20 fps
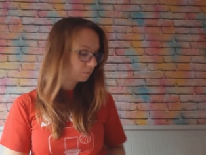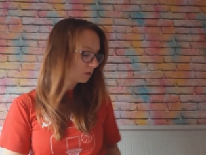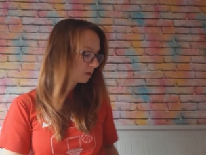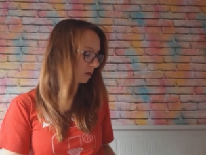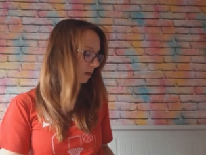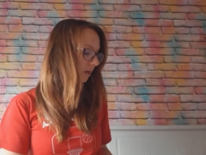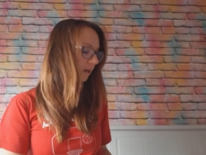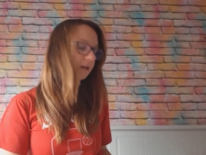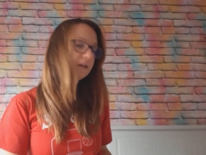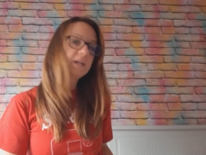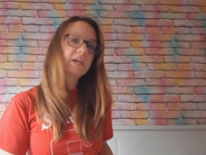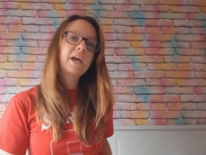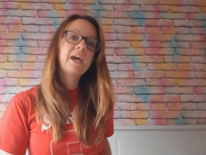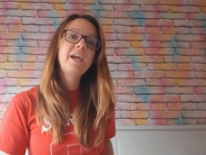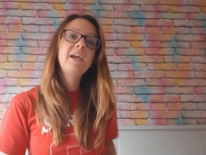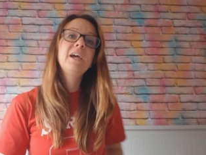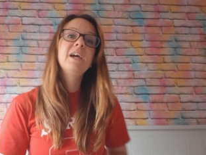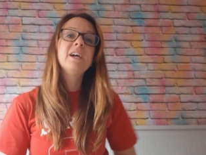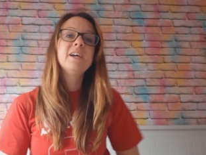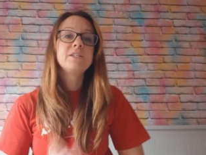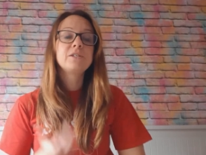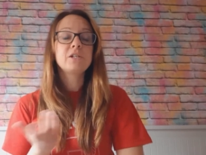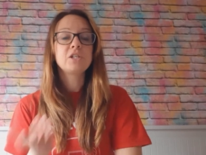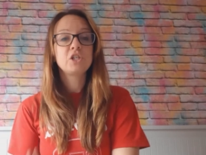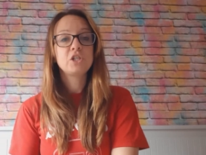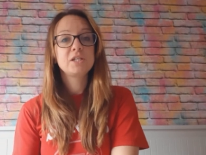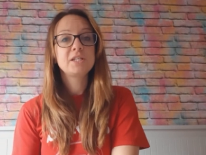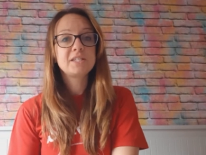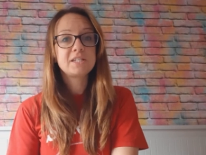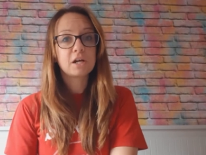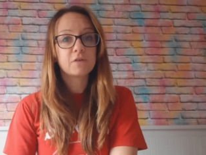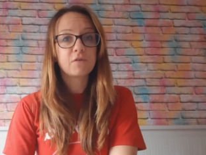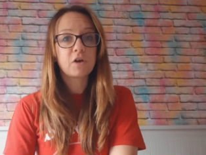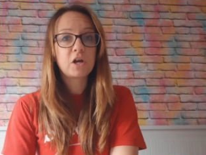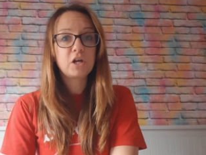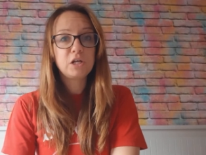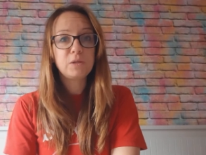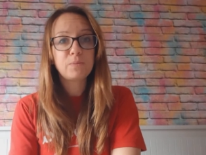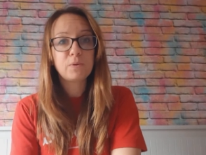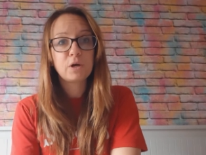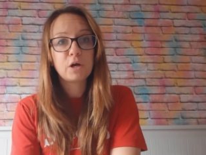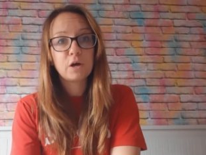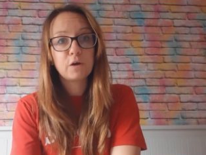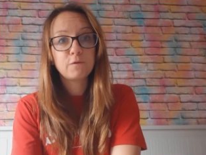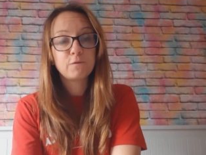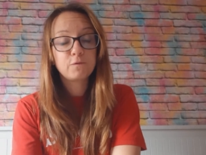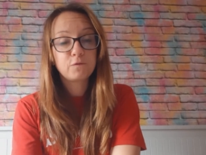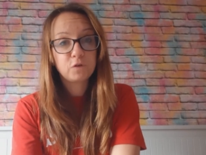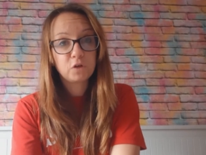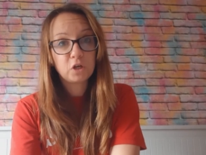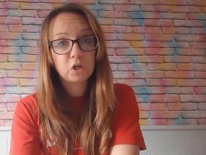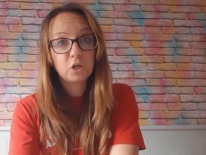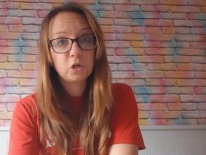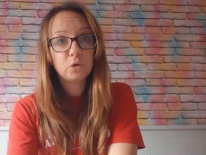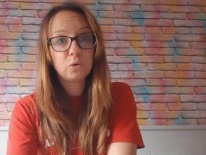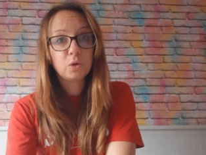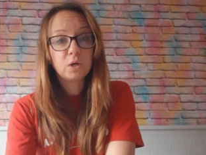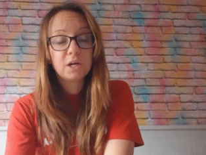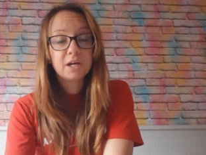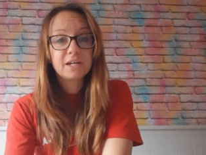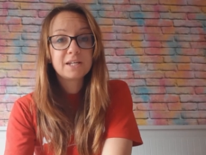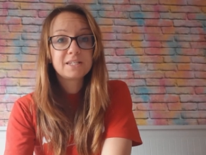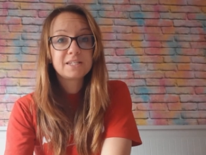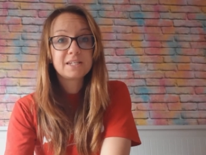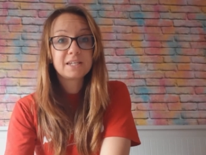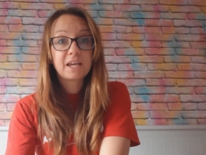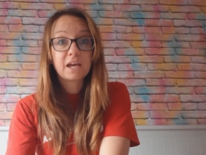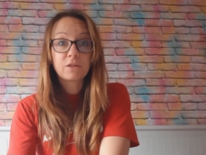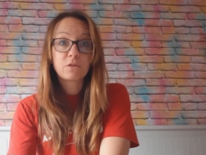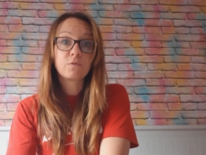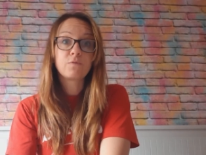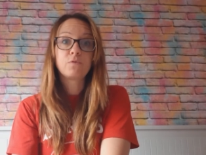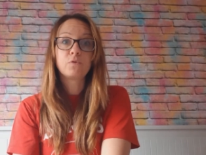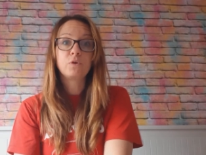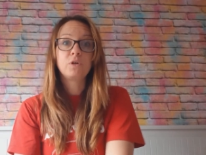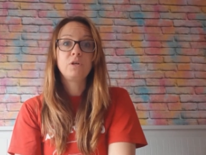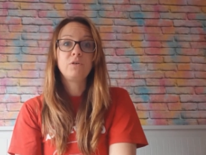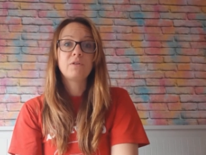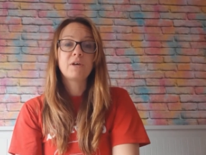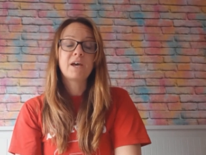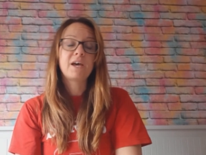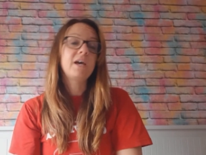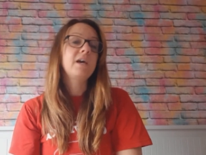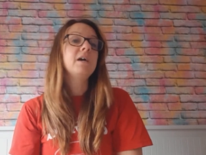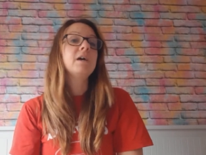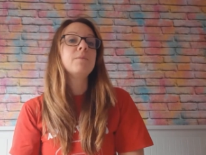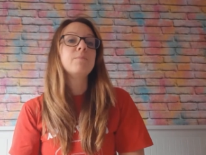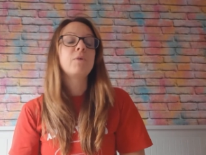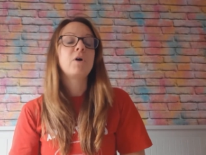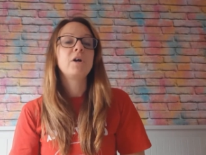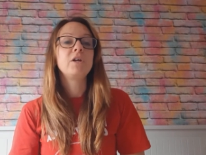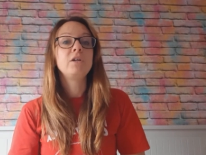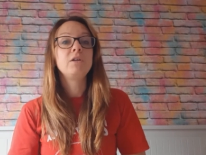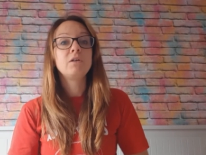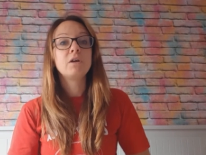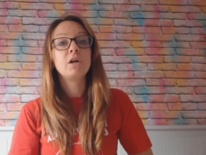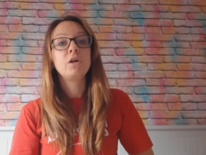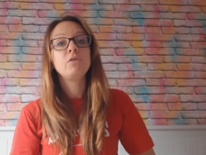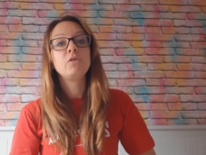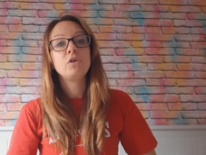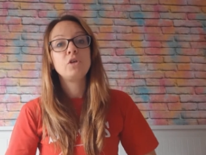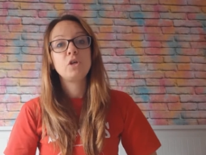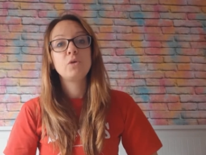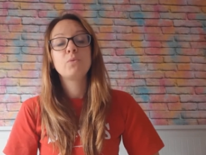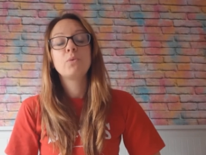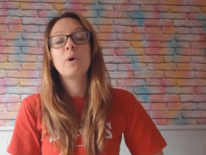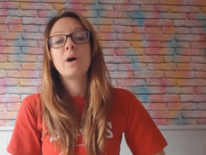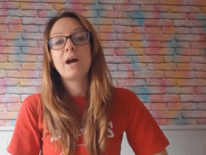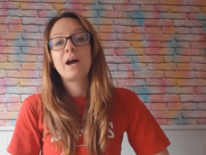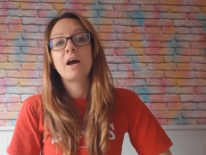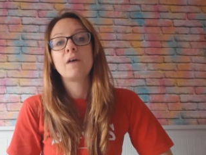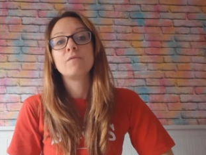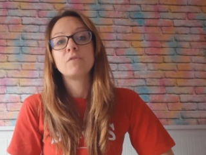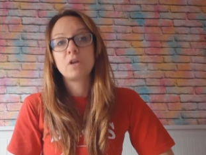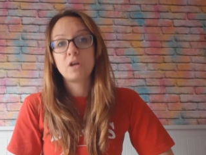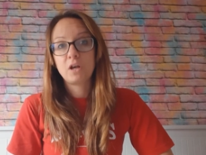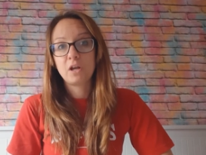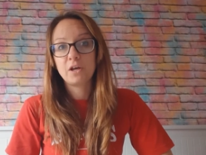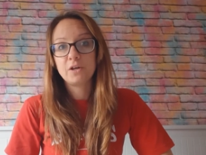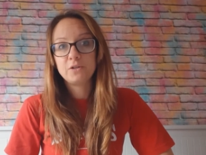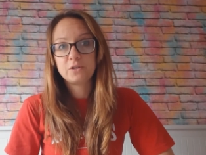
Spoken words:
Okay, so as you can see, I've only put a few together for you there, but I know that you will have loads